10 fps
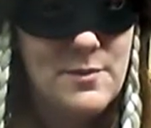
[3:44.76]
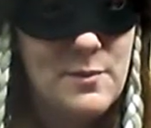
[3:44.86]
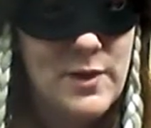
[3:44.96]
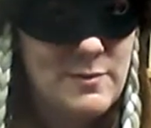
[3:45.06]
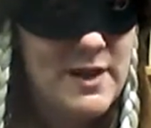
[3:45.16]

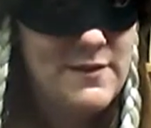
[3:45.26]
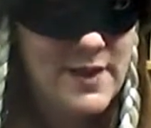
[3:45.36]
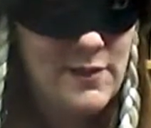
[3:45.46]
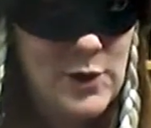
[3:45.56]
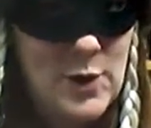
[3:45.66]
one of my
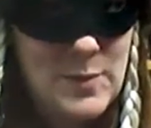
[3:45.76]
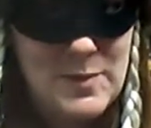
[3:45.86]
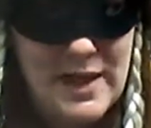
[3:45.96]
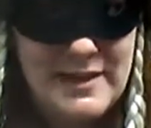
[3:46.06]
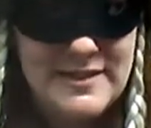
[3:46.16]
favorite coping
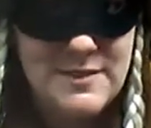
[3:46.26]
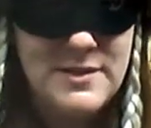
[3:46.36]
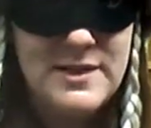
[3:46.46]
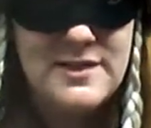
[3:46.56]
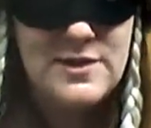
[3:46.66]

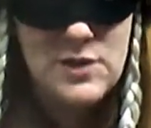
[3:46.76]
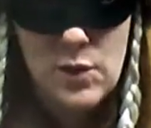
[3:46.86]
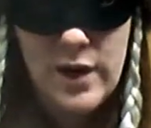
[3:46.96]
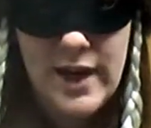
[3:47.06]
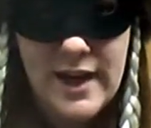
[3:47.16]
mechanisms is
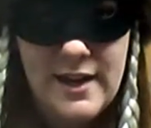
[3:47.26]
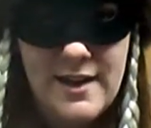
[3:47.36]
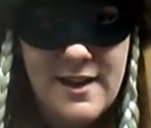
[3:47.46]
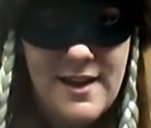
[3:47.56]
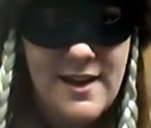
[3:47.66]
story.
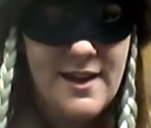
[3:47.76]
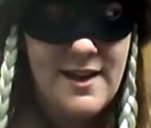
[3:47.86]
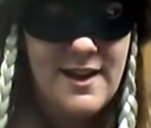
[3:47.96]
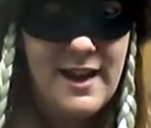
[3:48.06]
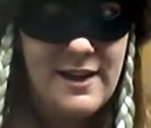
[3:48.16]

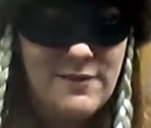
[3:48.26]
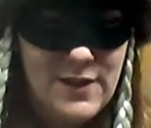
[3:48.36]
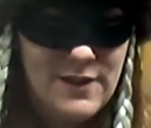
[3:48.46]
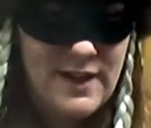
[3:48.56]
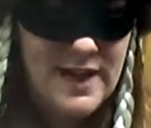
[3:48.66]
I
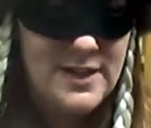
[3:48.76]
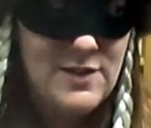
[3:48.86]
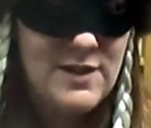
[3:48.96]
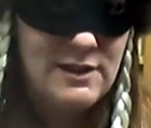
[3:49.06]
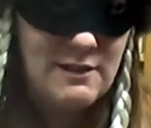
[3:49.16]
feel like
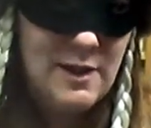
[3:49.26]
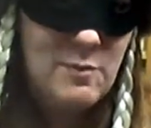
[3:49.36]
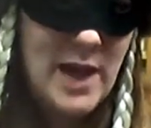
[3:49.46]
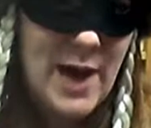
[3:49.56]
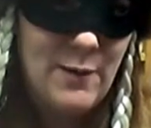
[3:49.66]
you get a lot of
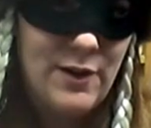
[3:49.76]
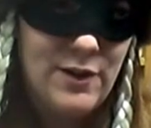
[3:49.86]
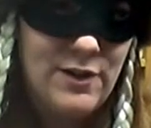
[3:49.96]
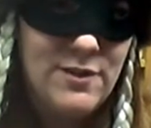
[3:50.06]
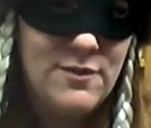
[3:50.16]

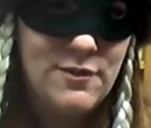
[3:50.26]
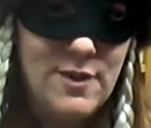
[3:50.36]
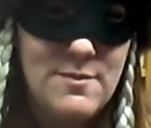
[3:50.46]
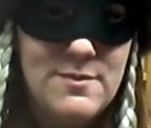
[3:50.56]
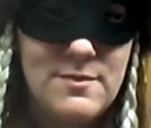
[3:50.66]
power
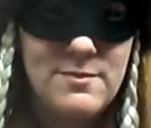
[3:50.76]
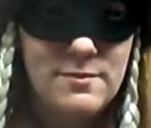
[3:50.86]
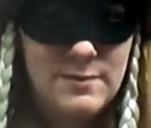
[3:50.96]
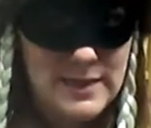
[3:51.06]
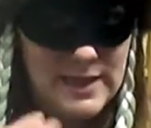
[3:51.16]
from
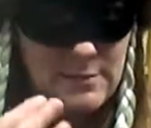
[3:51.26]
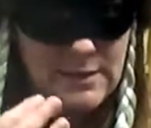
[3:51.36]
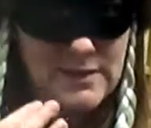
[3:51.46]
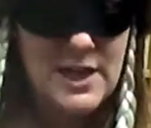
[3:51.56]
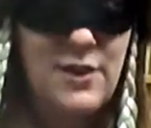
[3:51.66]
being able
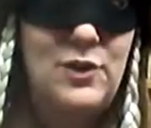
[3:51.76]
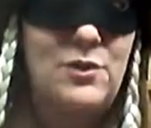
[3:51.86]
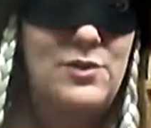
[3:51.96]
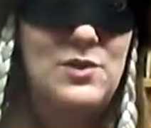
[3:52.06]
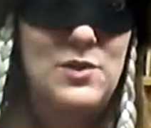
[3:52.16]
to tell your
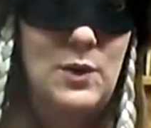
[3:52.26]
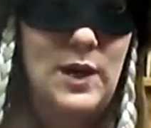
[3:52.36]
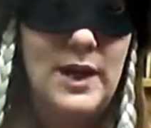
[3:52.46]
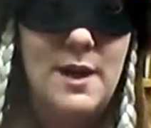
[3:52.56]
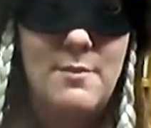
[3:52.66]
own
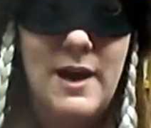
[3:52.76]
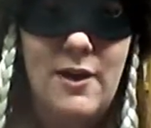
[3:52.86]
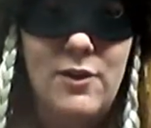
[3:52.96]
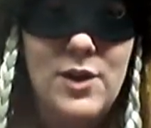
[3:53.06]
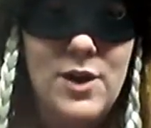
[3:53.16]
story
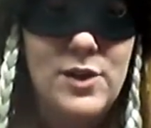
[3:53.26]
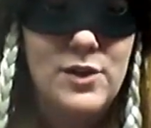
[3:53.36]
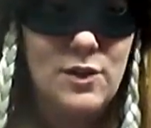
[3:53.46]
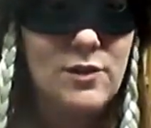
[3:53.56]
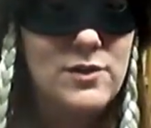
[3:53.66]
about
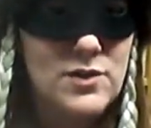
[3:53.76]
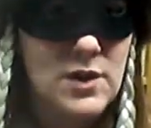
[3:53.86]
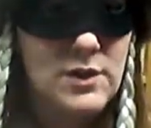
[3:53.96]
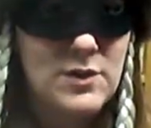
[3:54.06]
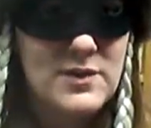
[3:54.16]
your own
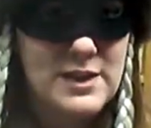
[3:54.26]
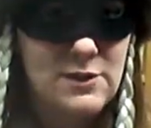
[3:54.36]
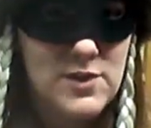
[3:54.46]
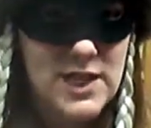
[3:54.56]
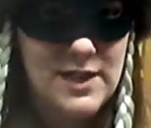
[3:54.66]
struggles and
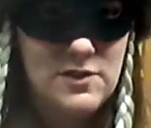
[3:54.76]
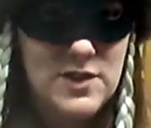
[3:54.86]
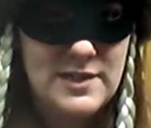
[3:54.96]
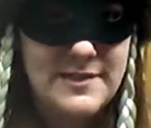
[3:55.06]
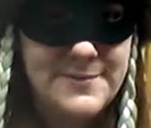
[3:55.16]
your
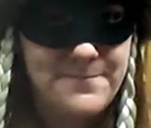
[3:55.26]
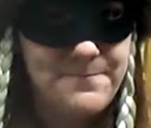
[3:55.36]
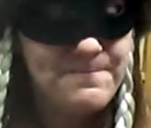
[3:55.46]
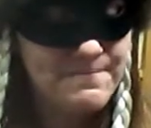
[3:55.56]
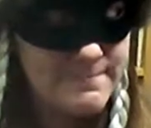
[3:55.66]
challenges.
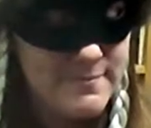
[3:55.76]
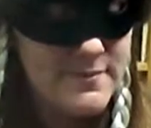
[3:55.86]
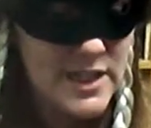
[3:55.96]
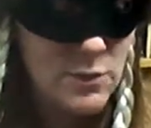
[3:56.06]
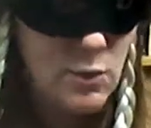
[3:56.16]

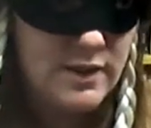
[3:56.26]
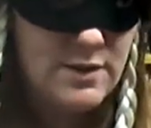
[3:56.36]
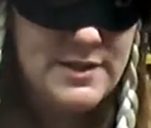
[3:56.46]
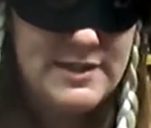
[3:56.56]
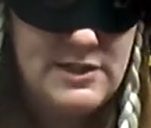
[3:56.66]
And
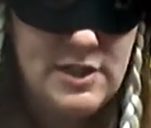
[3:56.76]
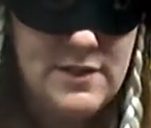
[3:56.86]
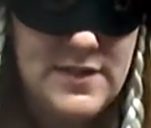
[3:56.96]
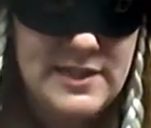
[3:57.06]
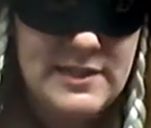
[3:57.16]
working with
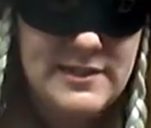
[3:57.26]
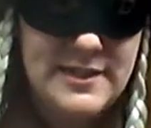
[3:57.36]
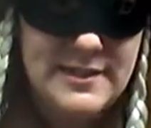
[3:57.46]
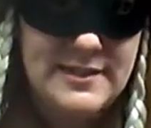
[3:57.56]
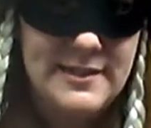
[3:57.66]
degenerative disc
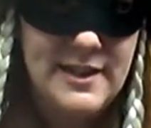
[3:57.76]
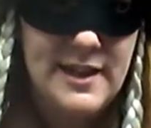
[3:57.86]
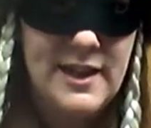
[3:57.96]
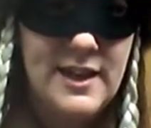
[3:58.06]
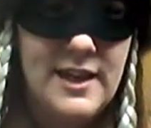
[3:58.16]
disease
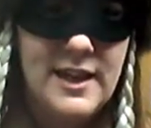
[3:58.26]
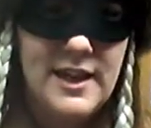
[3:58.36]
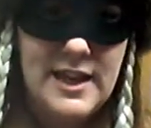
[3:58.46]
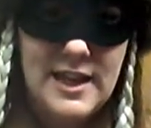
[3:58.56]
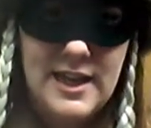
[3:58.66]

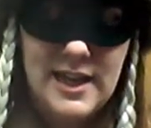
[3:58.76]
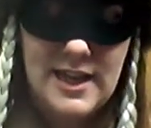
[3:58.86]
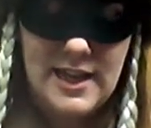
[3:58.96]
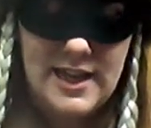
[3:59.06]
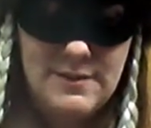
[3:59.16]

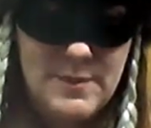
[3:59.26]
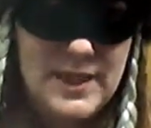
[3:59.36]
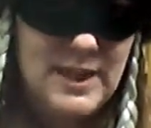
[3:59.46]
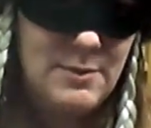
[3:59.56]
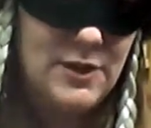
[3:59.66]
and
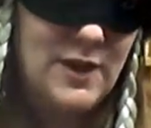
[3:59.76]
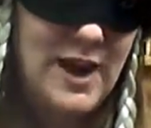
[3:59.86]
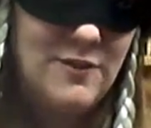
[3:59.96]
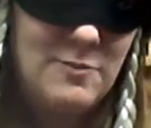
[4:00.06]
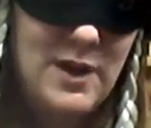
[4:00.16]
being able to
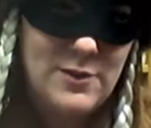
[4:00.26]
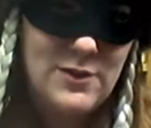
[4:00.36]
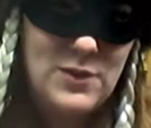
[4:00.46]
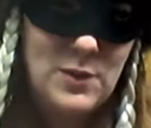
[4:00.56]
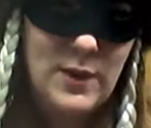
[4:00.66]
craft own
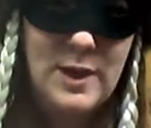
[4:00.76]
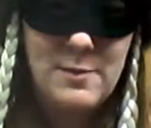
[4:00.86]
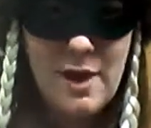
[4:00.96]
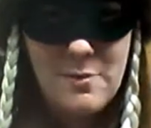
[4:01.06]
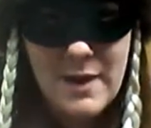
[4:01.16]
story
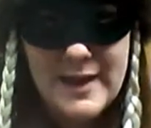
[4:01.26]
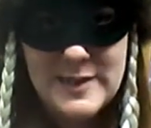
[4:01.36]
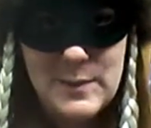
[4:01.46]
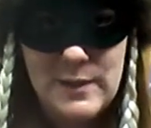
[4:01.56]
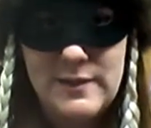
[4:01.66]
about my
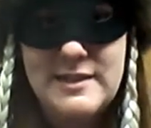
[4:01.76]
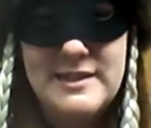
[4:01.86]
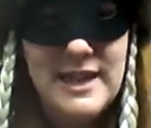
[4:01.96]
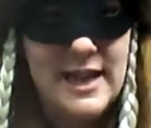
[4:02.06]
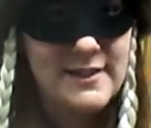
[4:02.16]

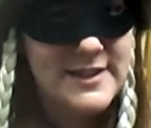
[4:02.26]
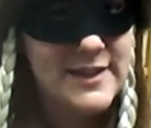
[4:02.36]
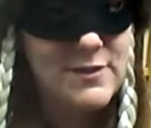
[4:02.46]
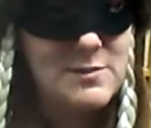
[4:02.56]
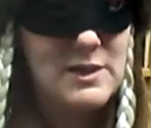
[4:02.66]
experiences has
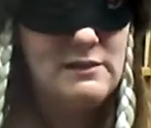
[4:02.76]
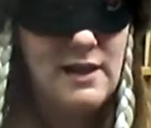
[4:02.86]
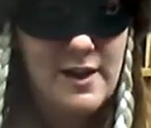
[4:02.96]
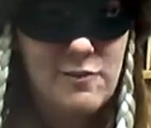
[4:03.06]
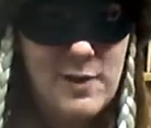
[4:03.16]
given me a
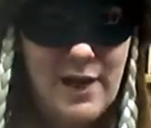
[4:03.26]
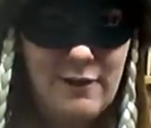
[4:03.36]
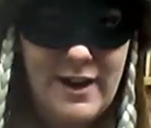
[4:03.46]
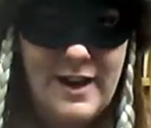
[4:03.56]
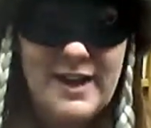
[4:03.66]
lot of
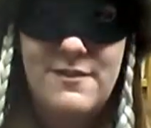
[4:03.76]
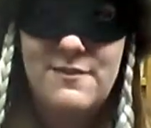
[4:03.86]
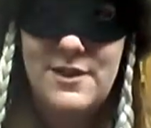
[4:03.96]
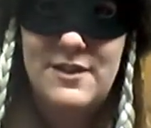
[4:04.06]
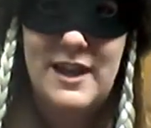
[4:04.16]
power. And I
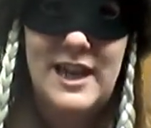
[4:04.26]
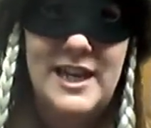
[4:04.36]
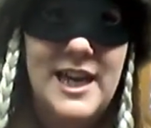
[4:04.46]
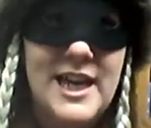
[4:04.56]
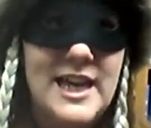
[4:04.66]
feel
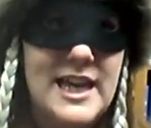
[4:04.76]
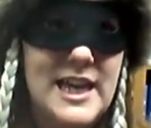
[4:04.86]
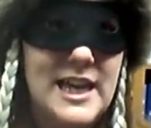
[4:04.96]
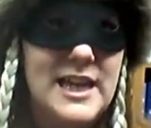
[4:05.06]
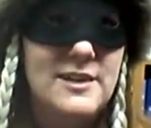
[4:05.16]
like
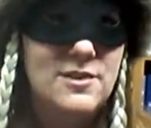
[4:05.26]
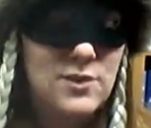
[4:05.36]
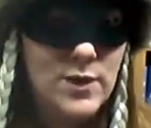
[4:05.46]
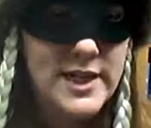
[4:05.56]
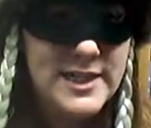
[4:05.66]

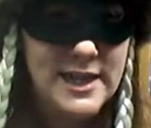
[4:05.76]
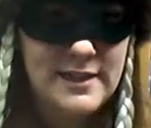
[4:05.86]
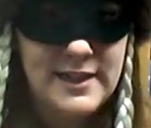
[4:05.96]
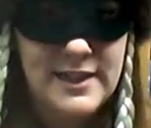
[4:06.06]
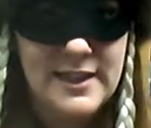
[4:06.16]

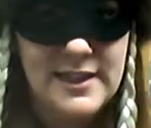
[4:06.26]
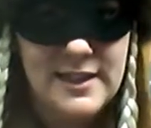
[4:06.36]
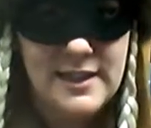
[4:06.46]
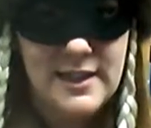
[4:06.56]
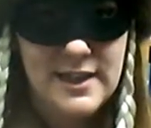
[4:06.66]
storytelling
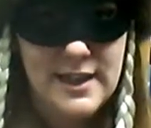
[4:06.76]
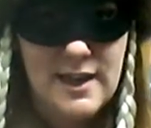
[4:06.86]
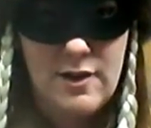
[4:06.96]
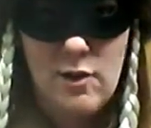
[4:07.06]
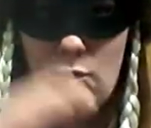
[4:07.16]

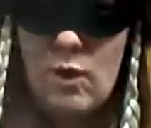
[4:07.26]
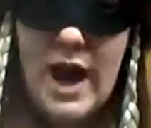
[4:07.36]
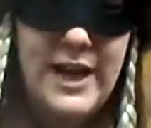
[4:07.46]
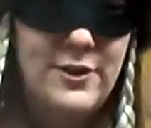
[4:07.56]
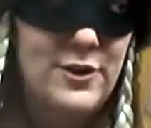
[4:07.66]
on a
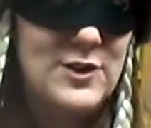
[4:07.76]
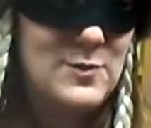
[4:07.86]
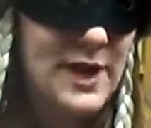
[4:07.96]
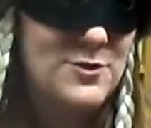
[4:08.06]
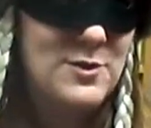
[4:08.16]
wider
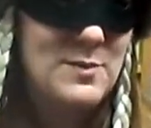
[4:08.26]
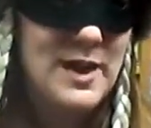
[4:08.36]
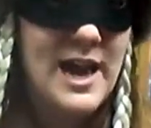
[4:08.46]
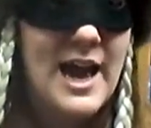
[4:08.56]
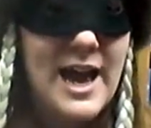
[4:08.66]
spectrum
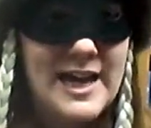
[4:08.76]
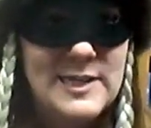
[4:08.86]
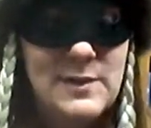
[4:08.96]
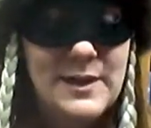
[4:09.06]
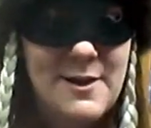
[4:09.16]

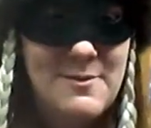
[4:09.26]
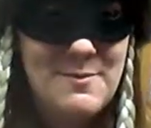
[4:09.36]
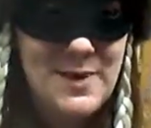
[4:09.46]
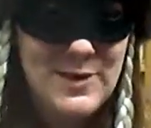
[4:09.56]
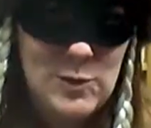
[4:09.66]
has
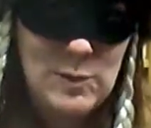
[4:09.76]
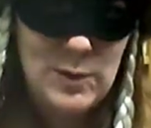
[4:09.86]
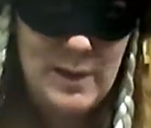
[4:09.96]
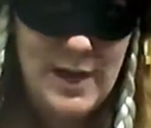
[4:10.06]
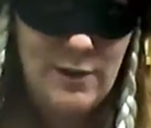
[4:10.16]
become my
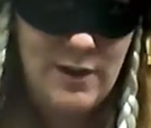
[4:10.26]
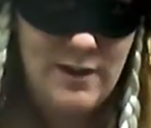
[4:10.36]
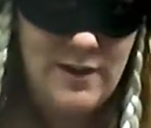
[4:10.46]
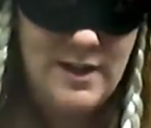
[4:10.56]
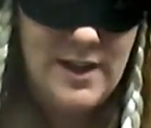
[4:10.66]
superpower.
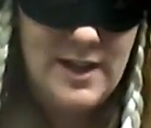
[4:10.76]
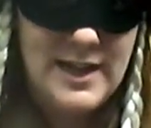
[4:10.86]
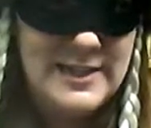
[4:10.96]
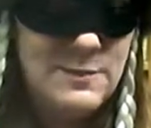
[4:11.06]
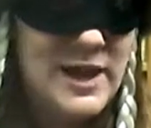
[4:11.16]

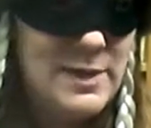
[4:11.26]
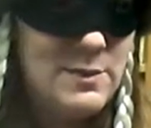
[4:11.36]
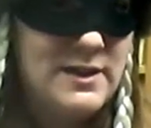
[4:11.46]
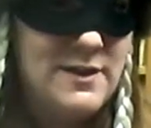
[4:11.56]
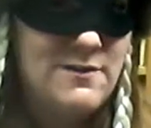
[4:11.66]
It's my
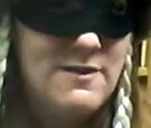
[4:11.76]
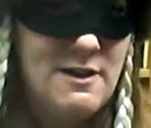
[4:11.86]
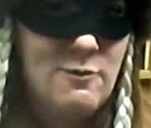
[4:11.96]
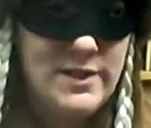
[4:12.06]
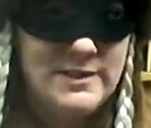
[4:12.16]
belief
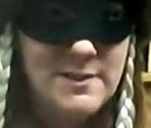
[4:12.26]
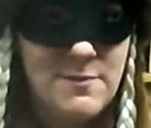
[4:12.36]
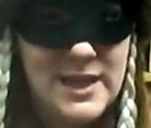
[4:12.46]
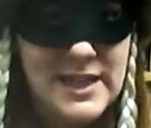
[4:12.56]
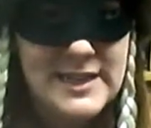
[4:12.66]
that when
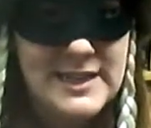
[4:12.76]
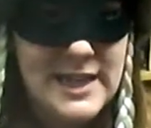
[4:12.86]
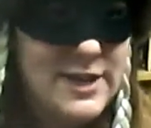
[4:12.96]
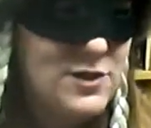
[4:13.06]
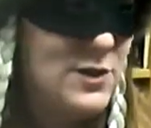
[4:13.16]
something
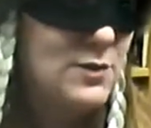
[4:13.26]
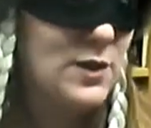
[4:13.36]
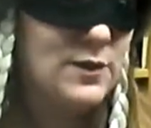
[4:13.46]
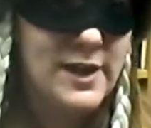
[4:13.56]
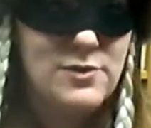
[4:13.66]
inside you
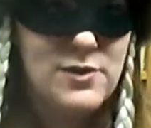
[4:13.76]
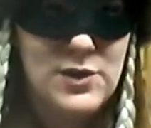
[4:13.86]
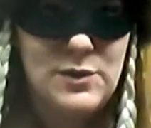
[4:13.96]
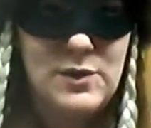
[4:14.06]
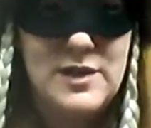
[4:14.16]
or around
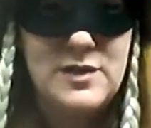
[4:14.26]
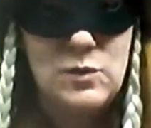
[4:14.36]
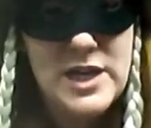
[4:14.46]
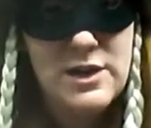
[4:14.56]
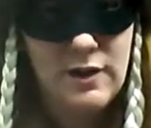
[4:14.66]
you is
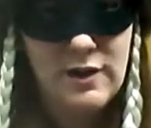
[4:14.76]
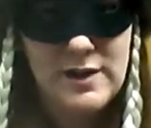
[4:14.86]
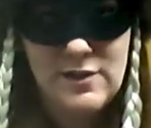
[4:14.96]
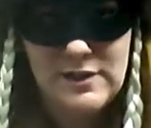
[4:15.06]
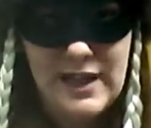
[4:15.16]
weaker
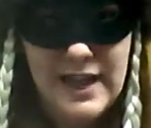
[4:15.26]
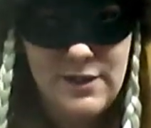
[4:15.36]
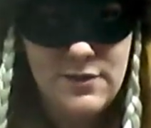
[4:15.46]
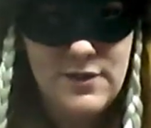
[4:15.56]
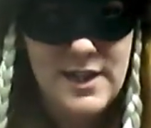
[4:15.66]
in your
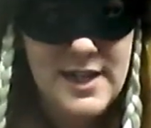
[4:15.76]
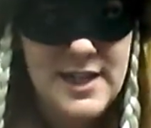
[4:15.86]
life,